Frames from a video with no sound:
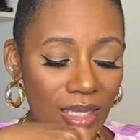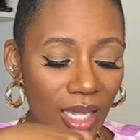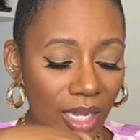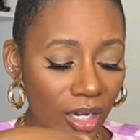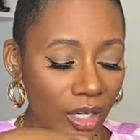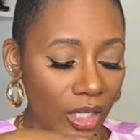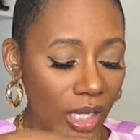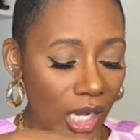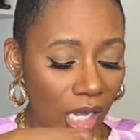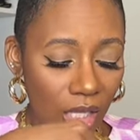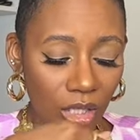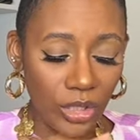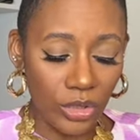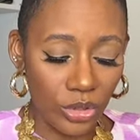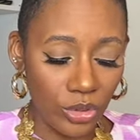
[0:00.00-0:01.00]
They are
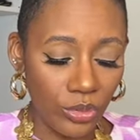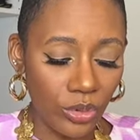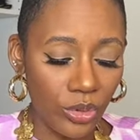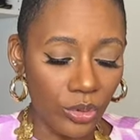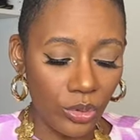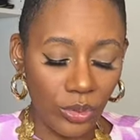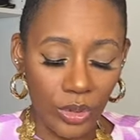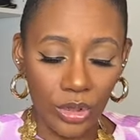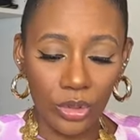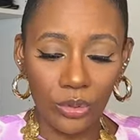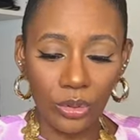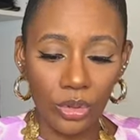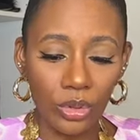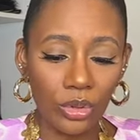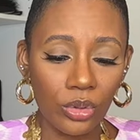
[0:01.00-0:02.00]
colored through and
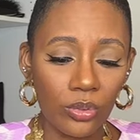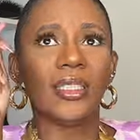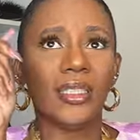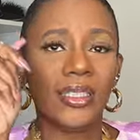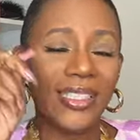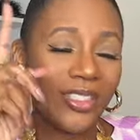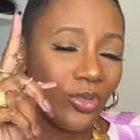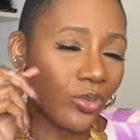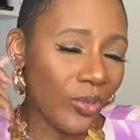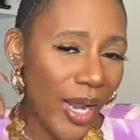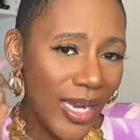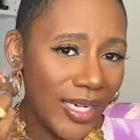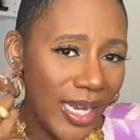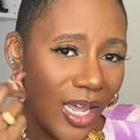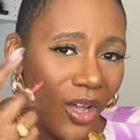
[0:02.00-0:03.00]
through. This
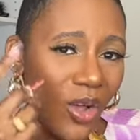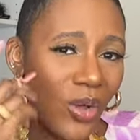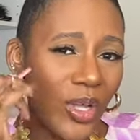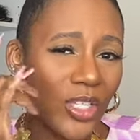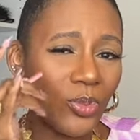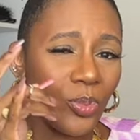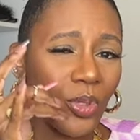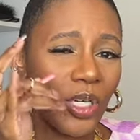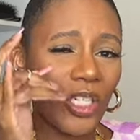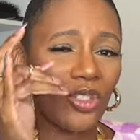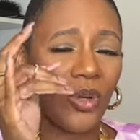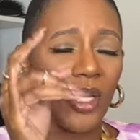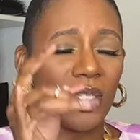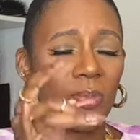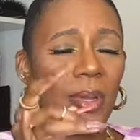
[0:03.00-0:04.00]
red nail is pretty
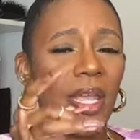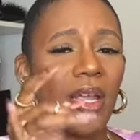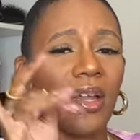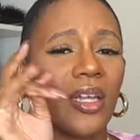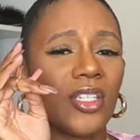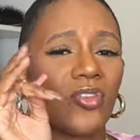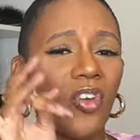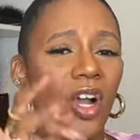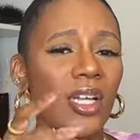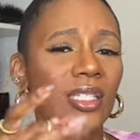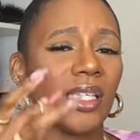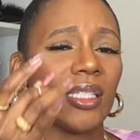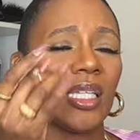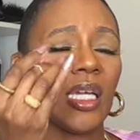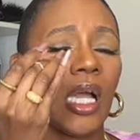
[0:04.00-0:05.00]
transparent as far as
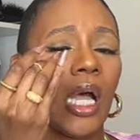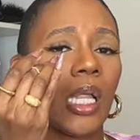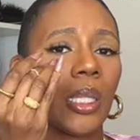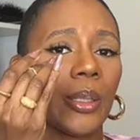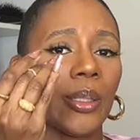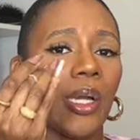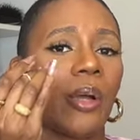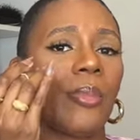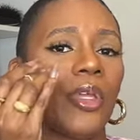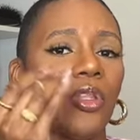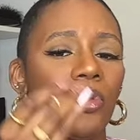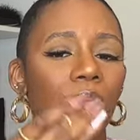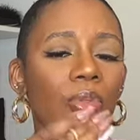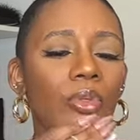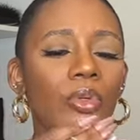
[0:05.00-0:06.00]
like the color coming
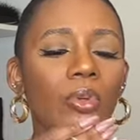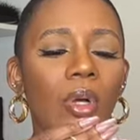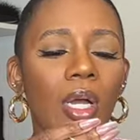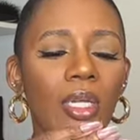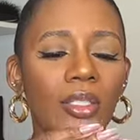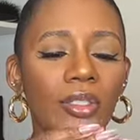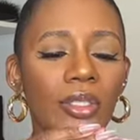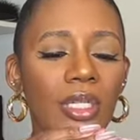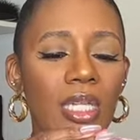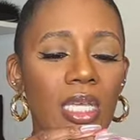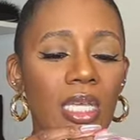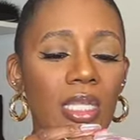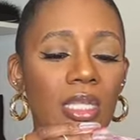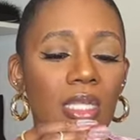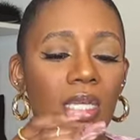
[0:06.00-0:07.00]
through
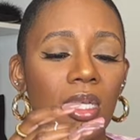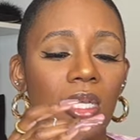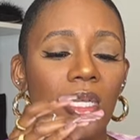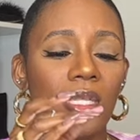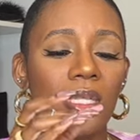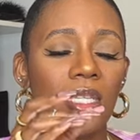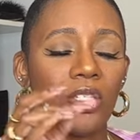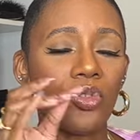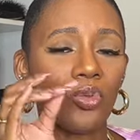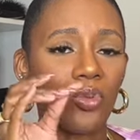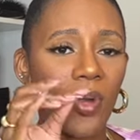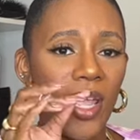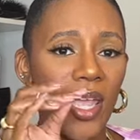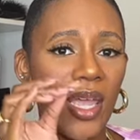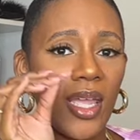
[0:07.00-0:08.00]
underneath this
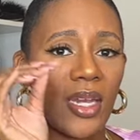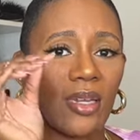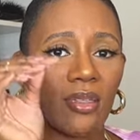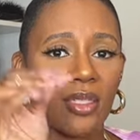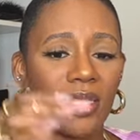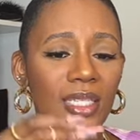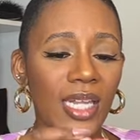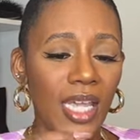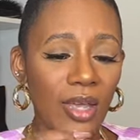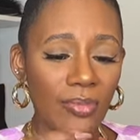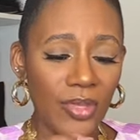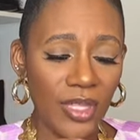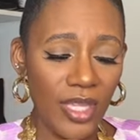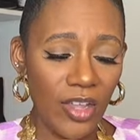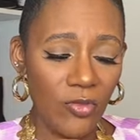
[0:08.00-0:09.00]
red stamp
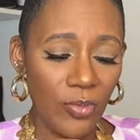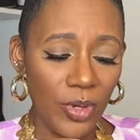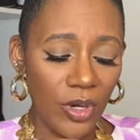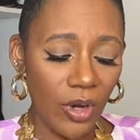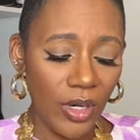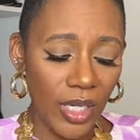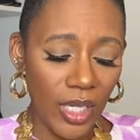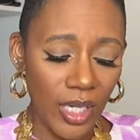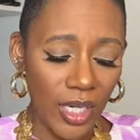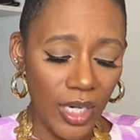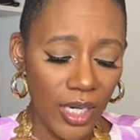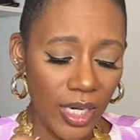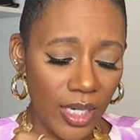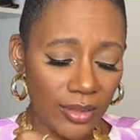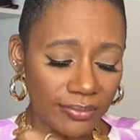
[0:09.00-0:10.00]
that they've put on
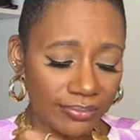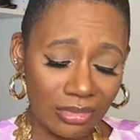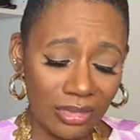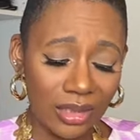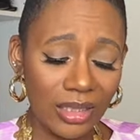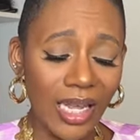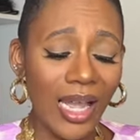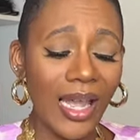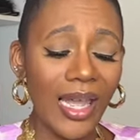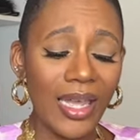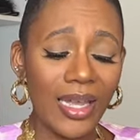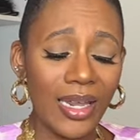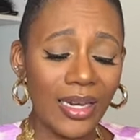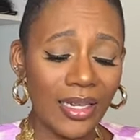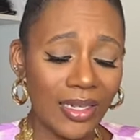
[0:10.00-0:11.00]
here. I
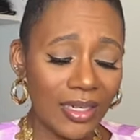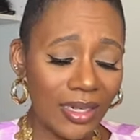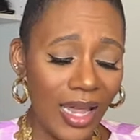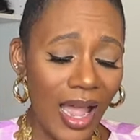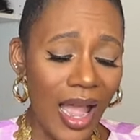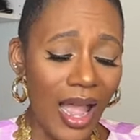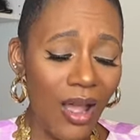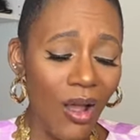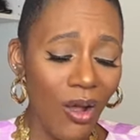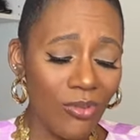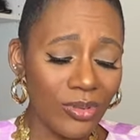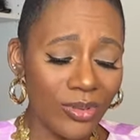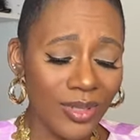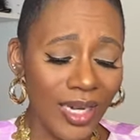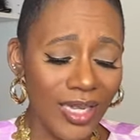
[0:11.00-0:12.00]
had high
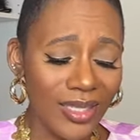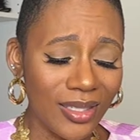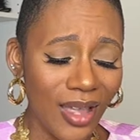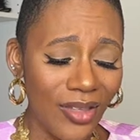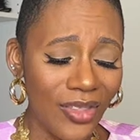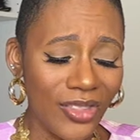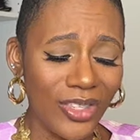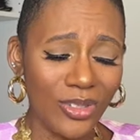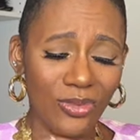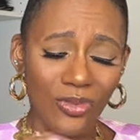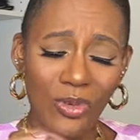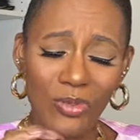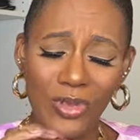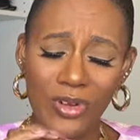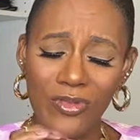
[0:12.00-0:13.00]
hopes when I saw that this was
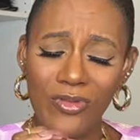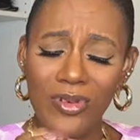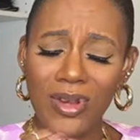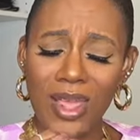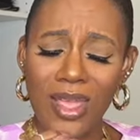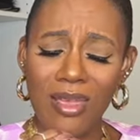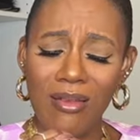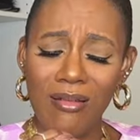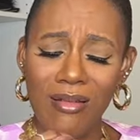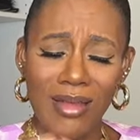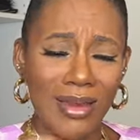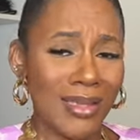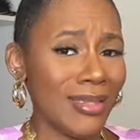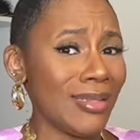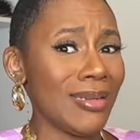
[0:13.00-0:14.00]
from Beautiful Nail, and
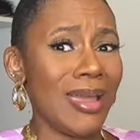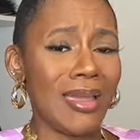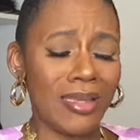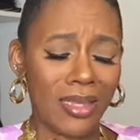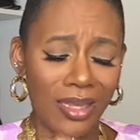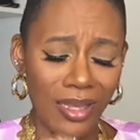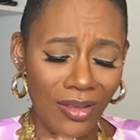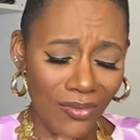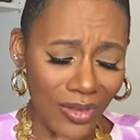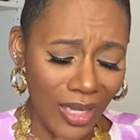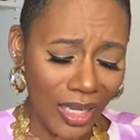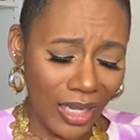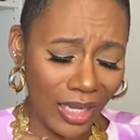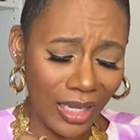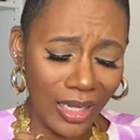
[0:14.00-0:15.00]
it's not
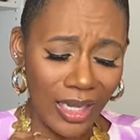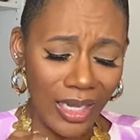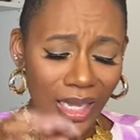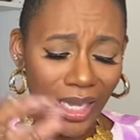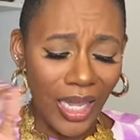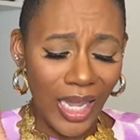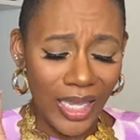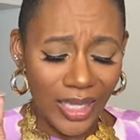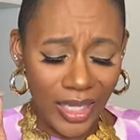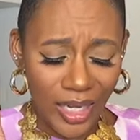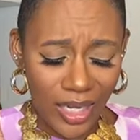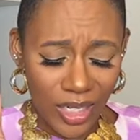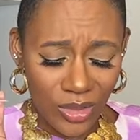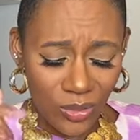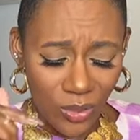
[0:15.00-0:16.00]
giving. And
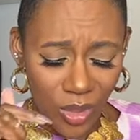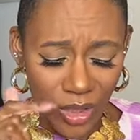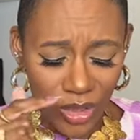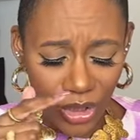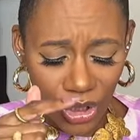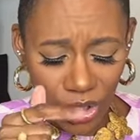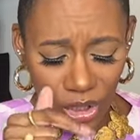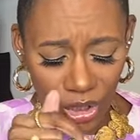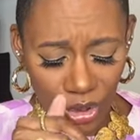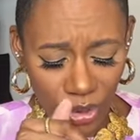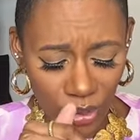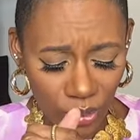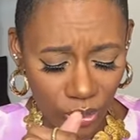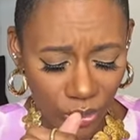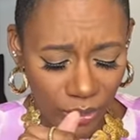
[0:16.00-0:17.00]
there's one,
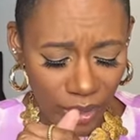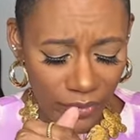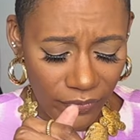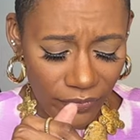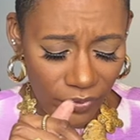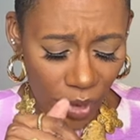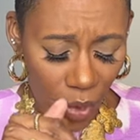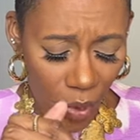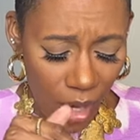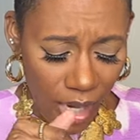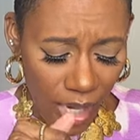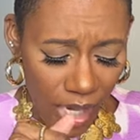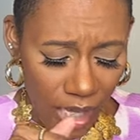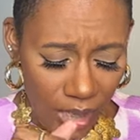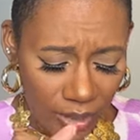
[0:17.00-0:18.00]
two, three,
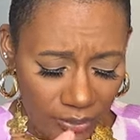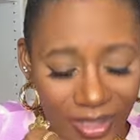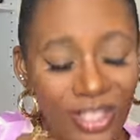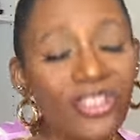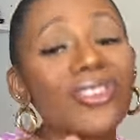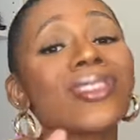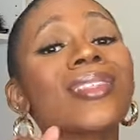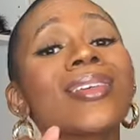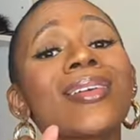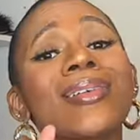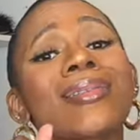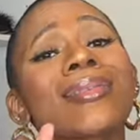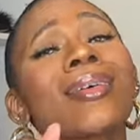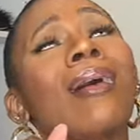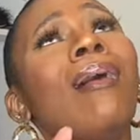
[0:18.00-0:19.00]
four, there's six.